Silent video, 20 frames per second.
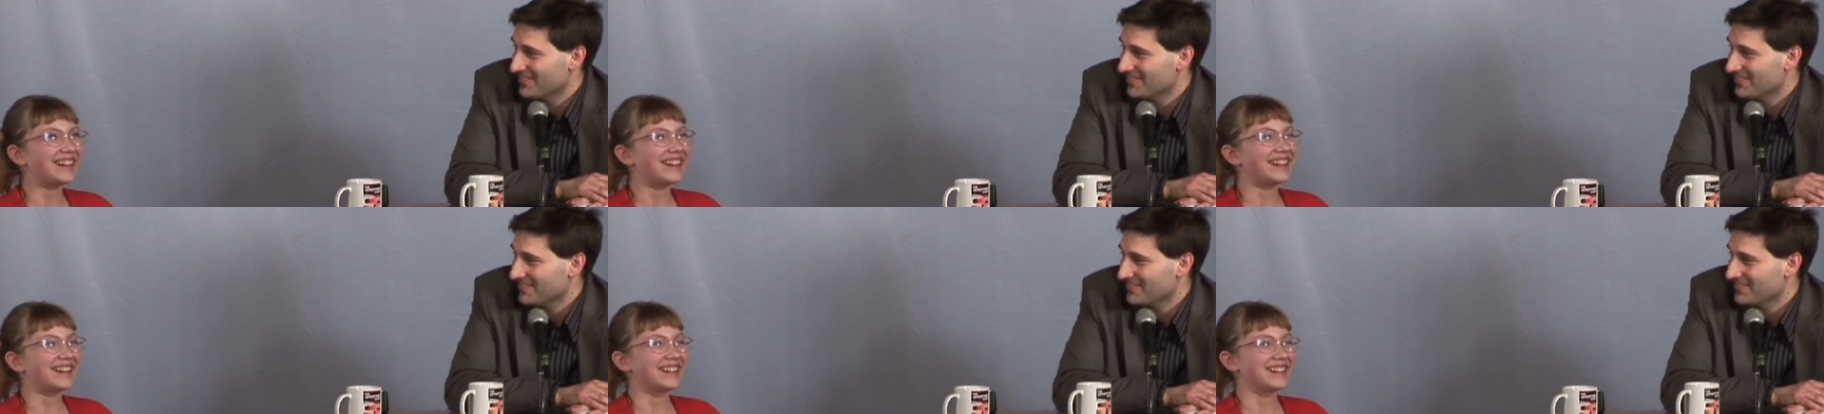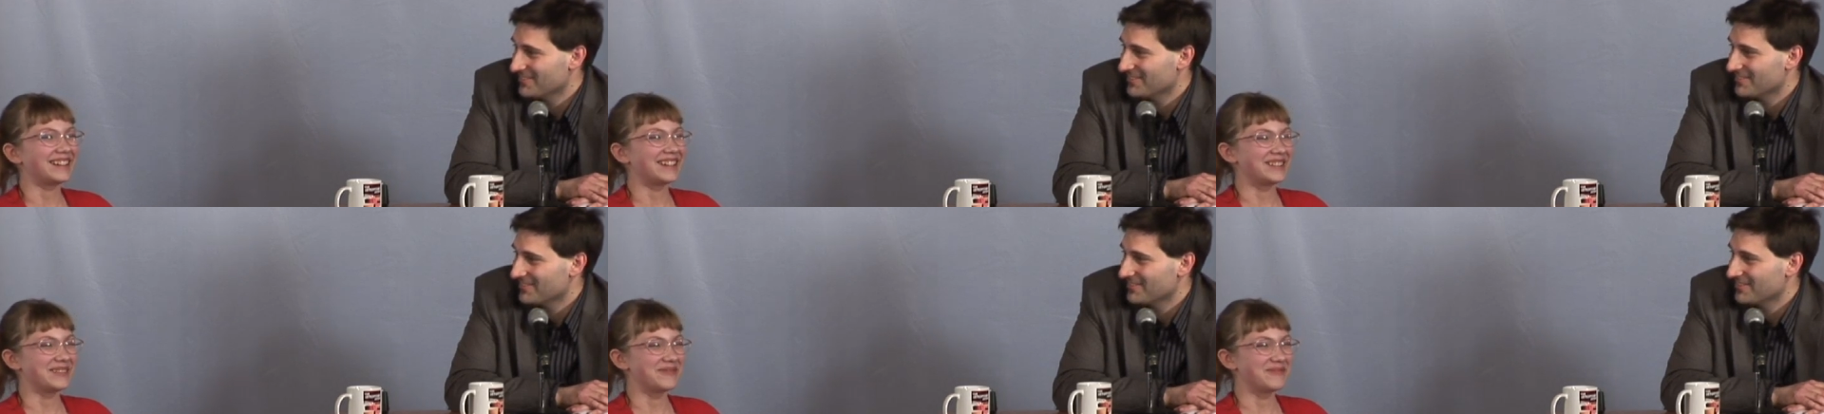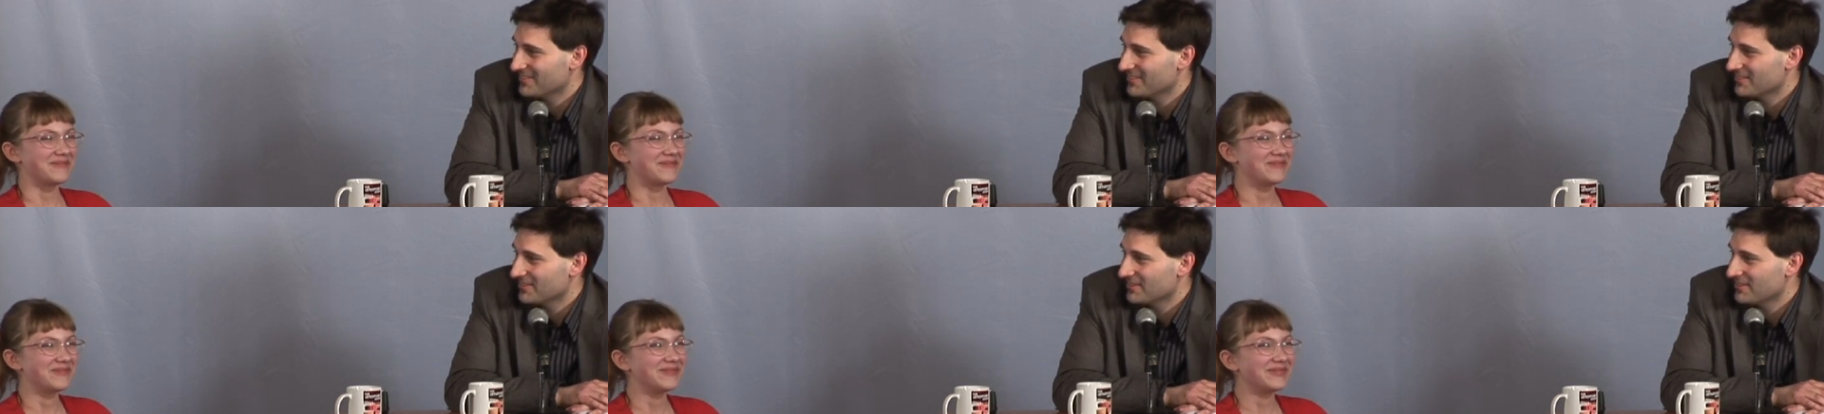
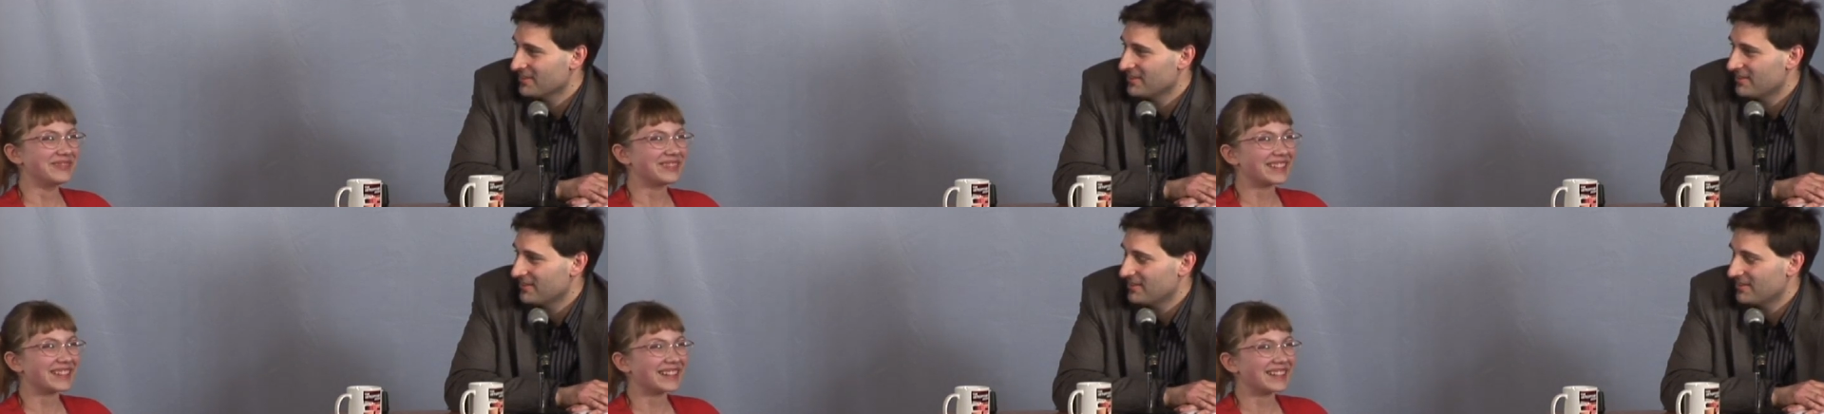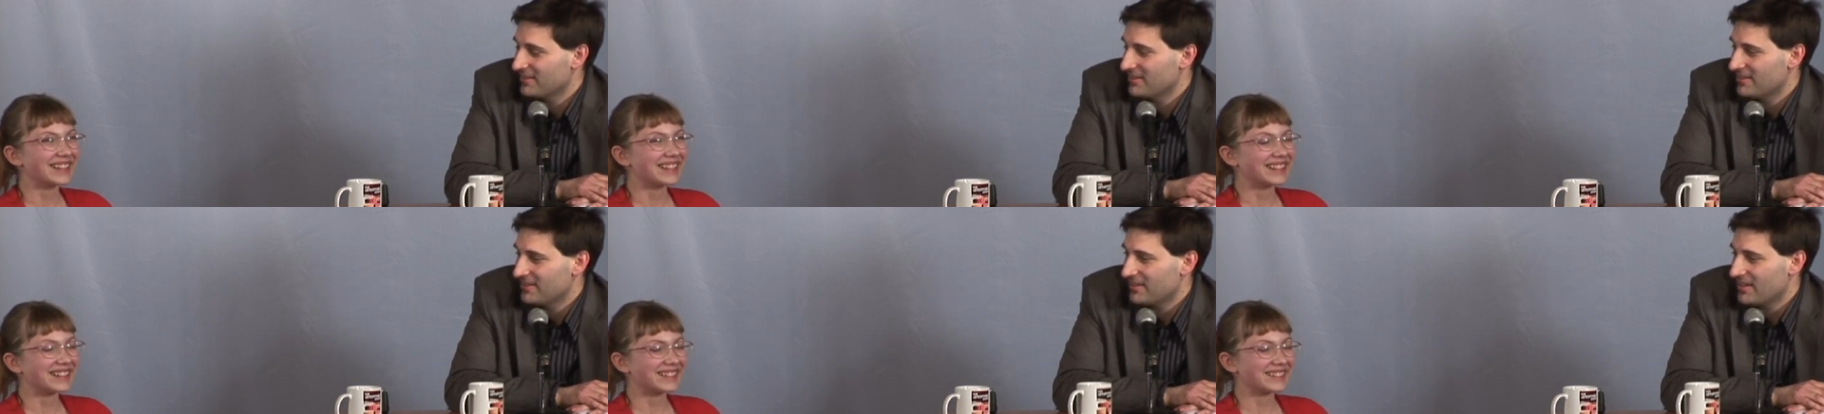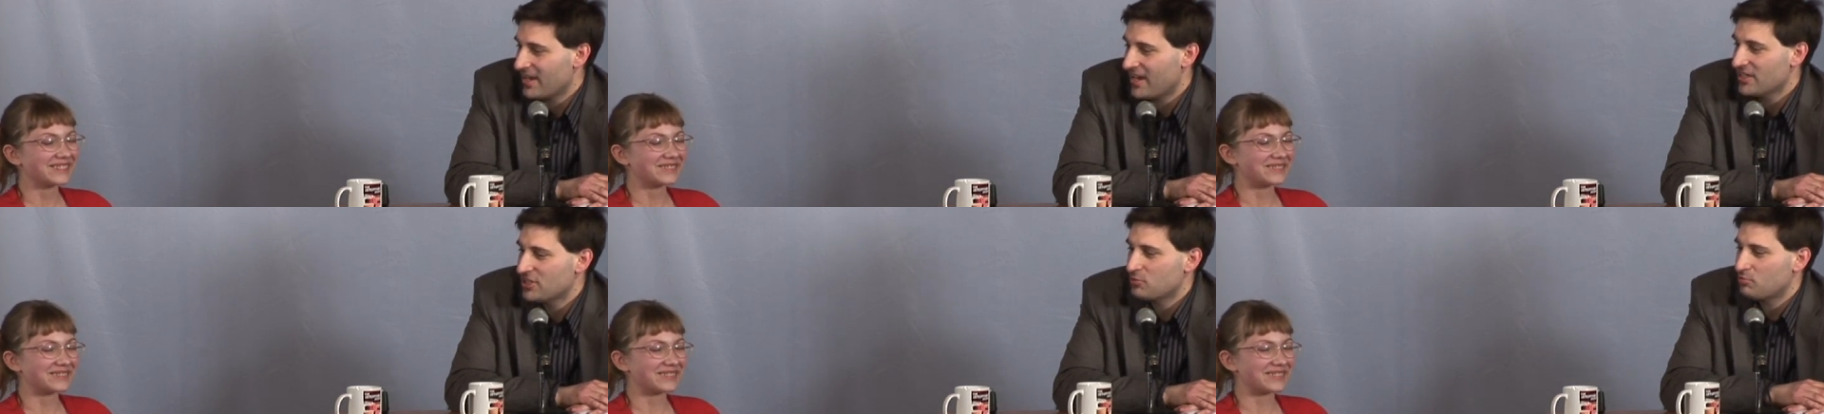Speaker 1: um,
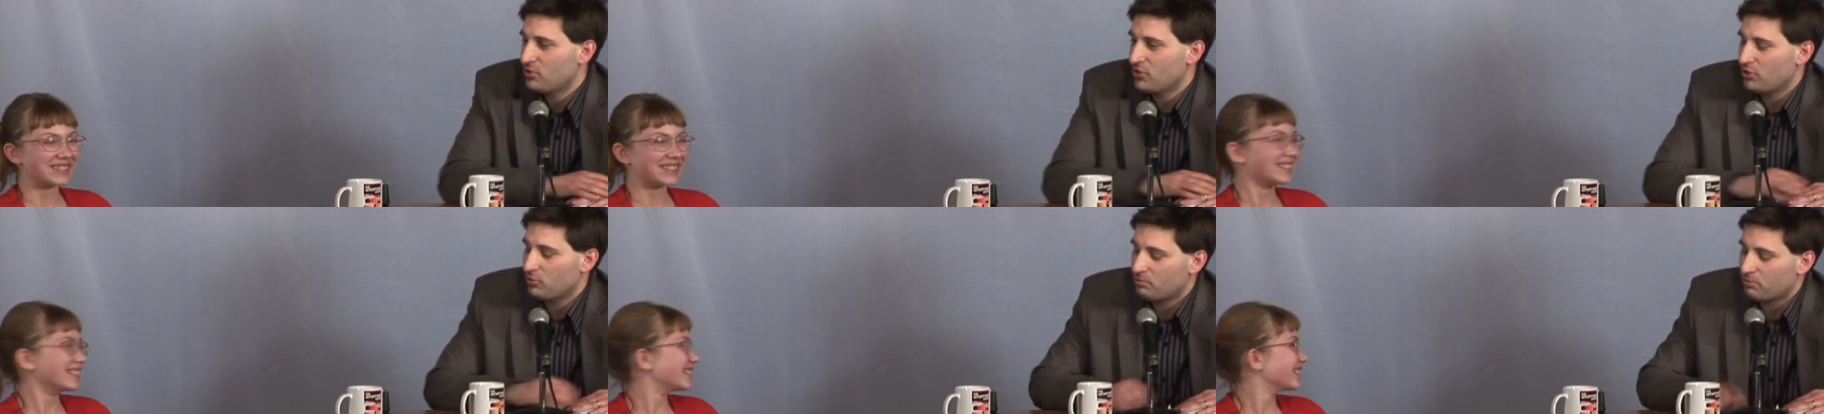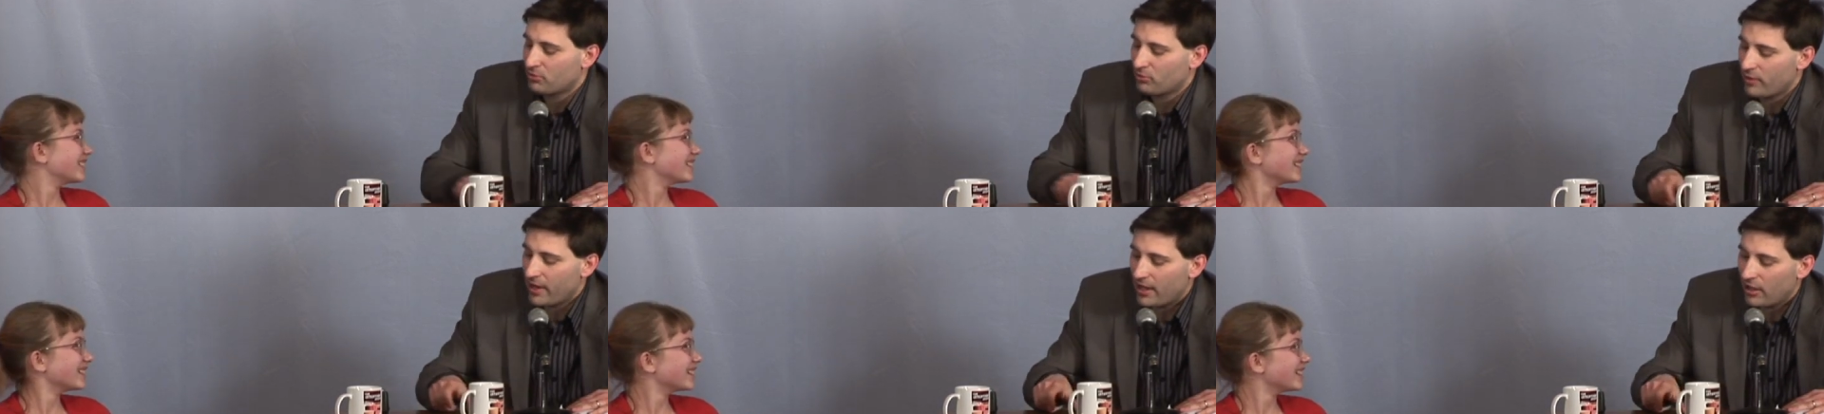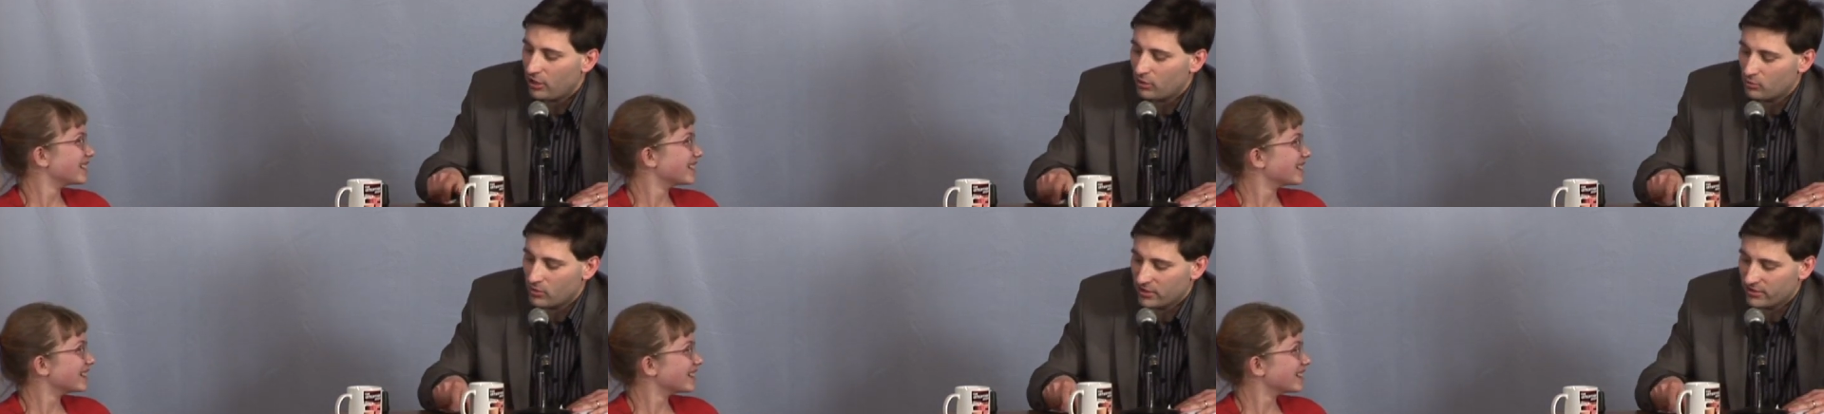I spilled
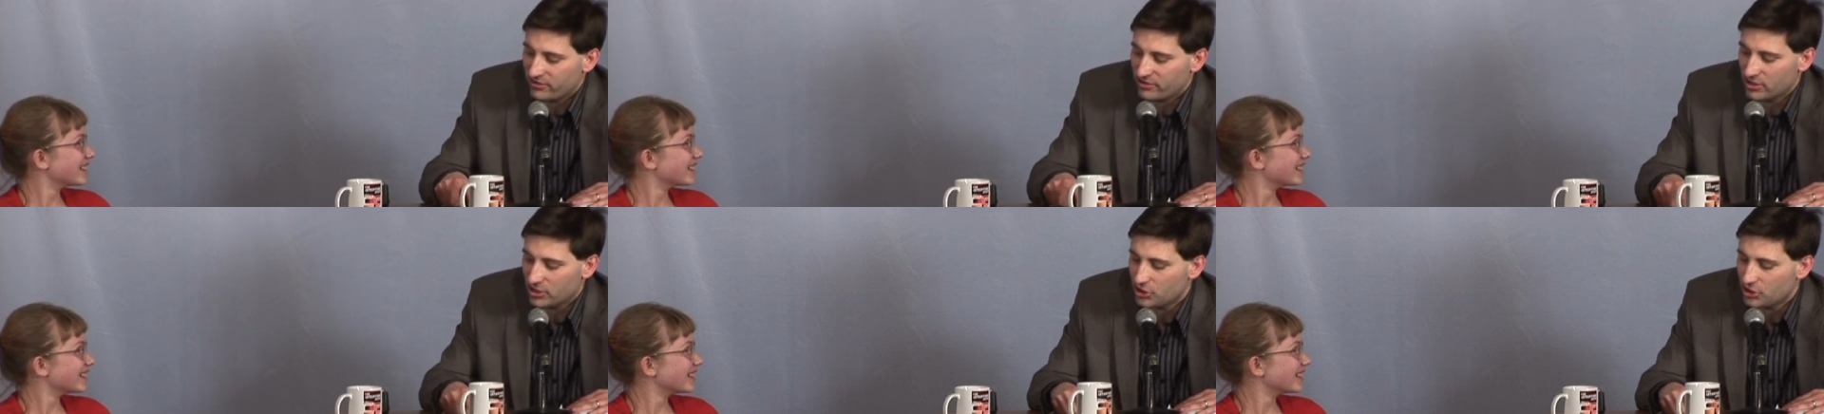Prell once in a